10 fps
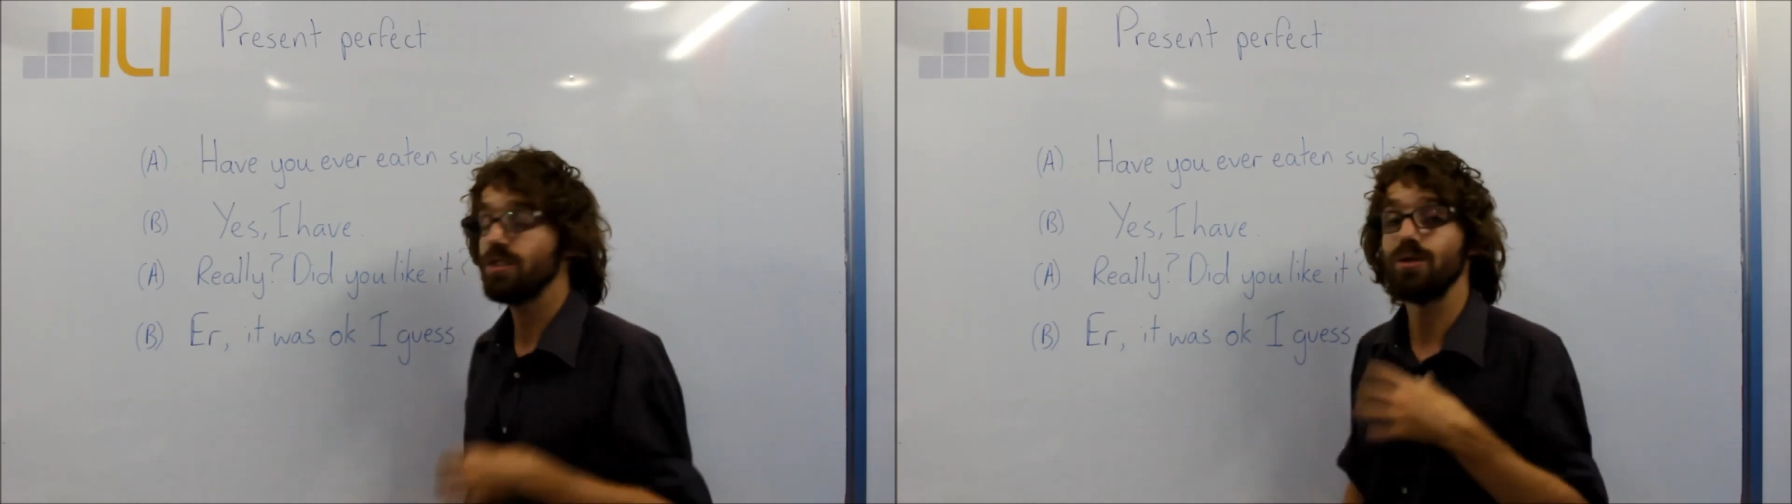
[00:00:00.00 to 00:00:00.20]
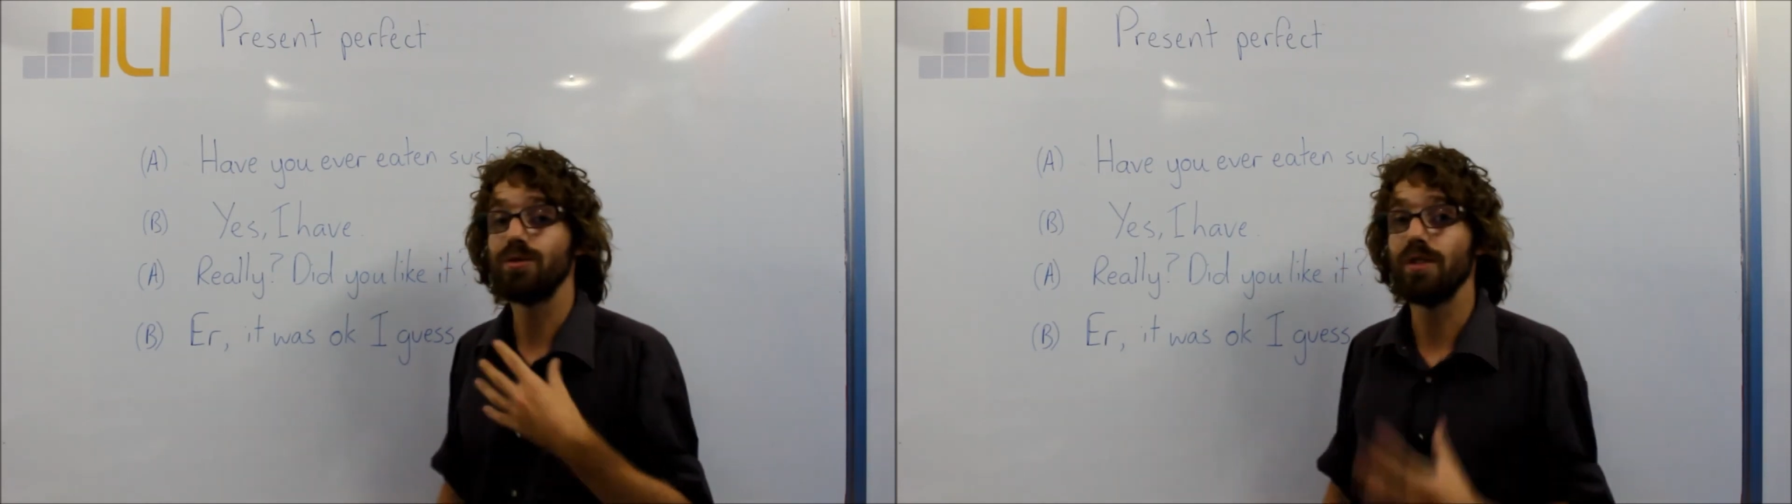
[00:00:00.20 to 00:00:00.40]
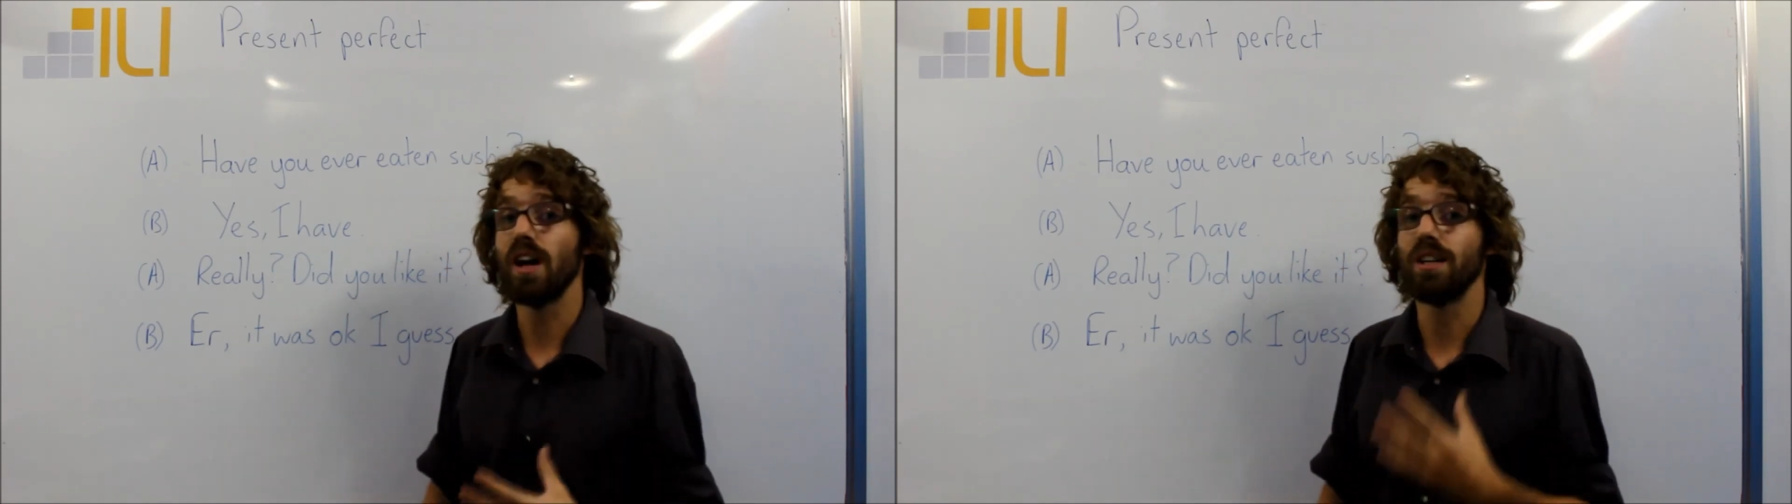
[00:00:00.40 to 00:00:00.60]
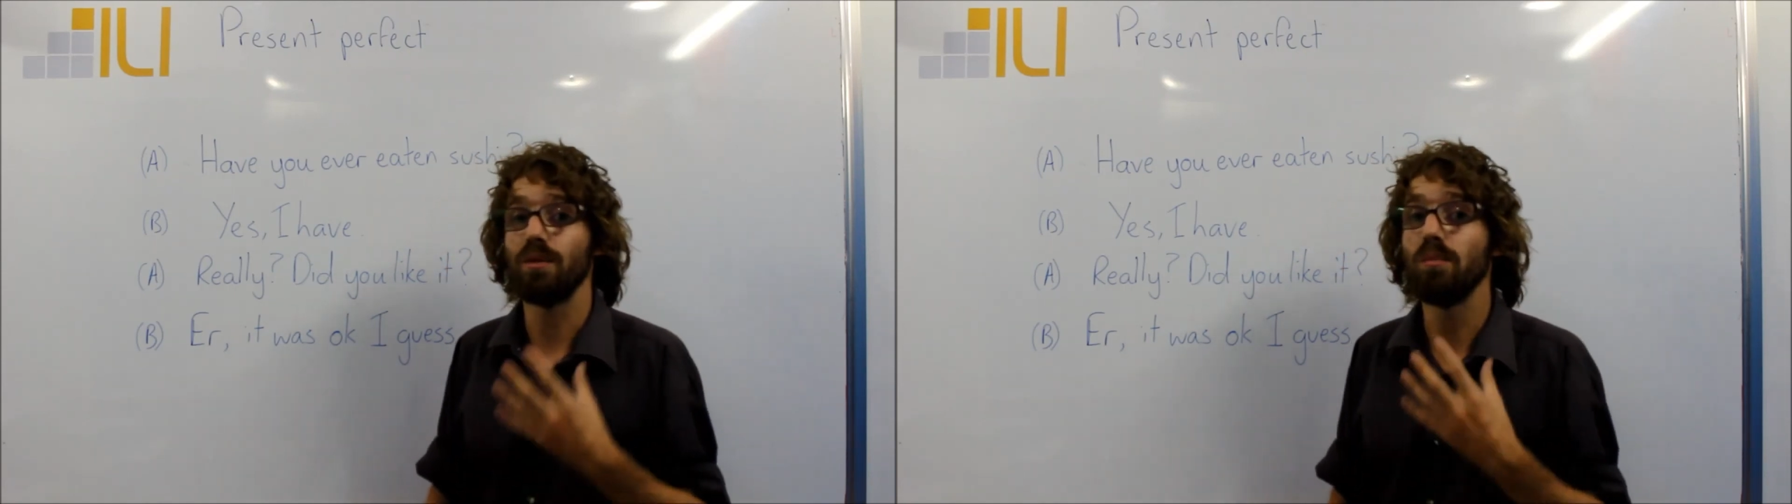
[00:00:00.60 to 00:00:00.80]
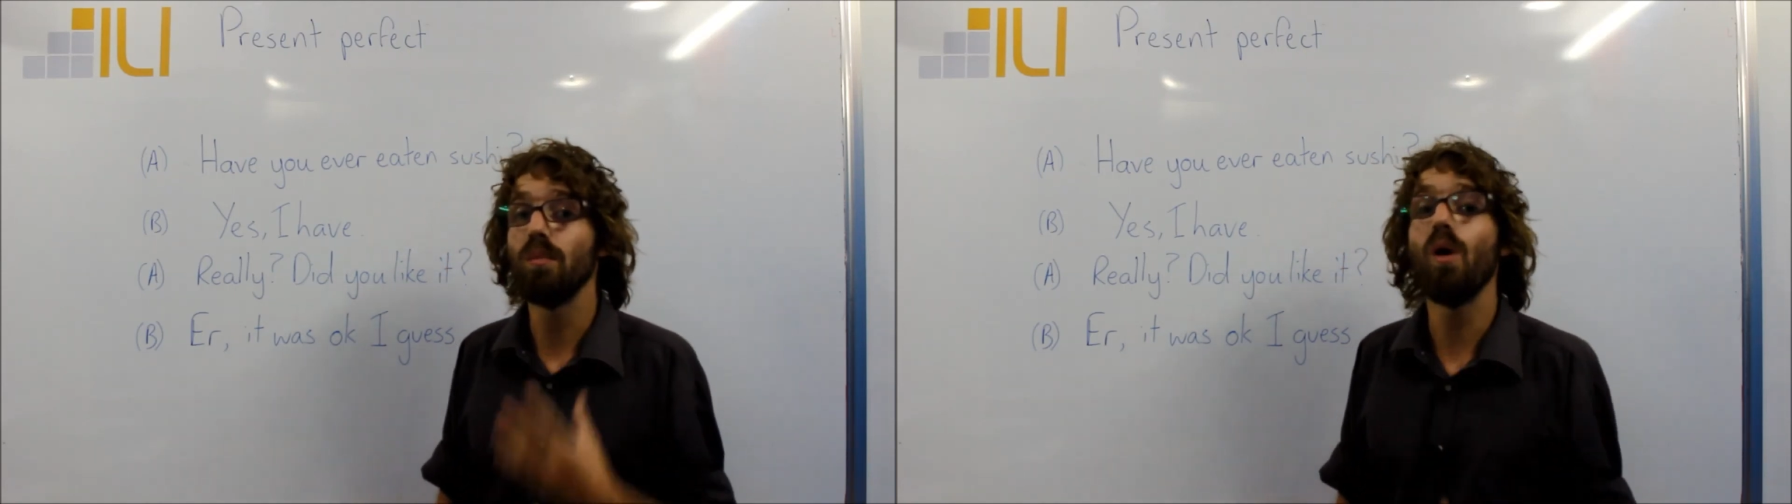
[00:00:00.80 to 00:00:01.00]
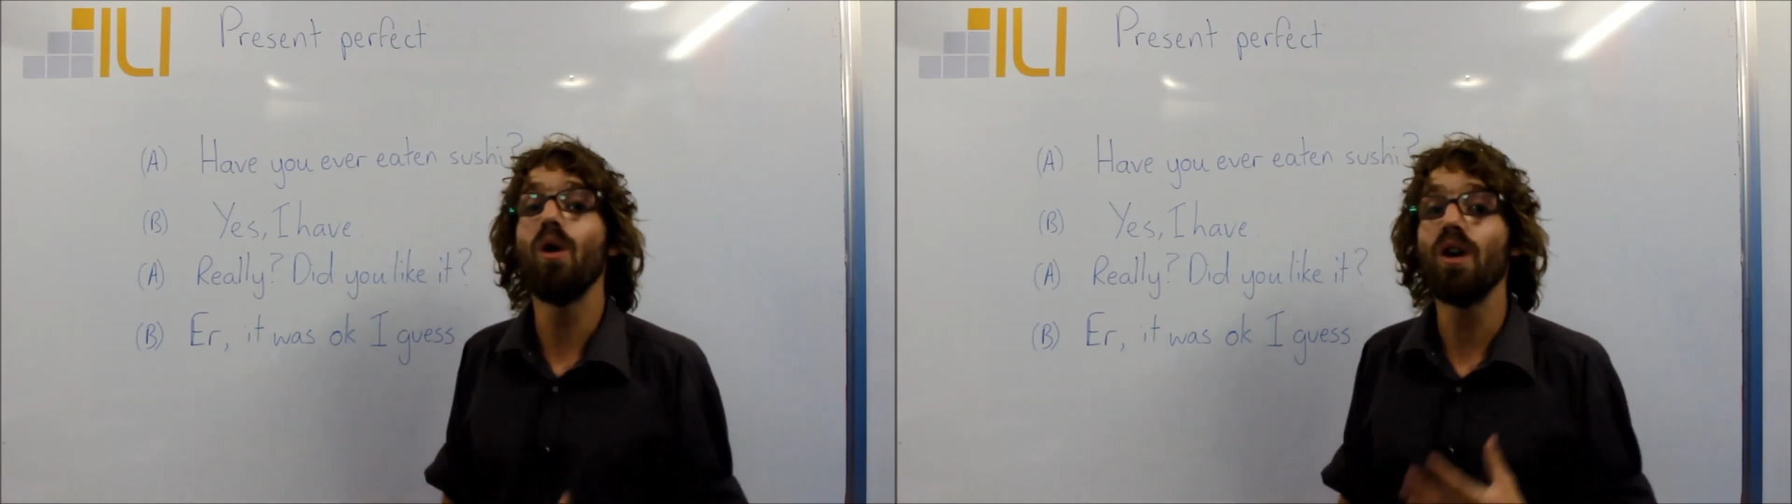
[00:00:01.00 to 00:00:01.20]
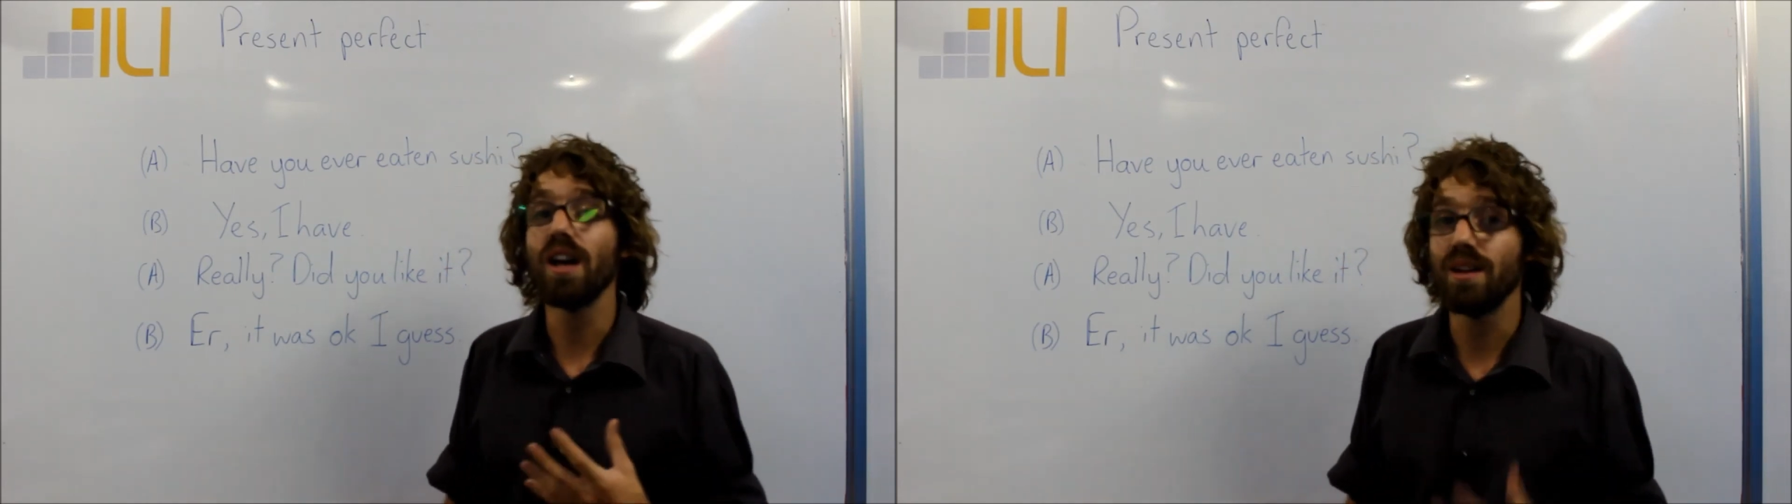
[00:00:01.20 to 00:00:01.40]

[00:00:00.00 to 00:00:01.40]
to find more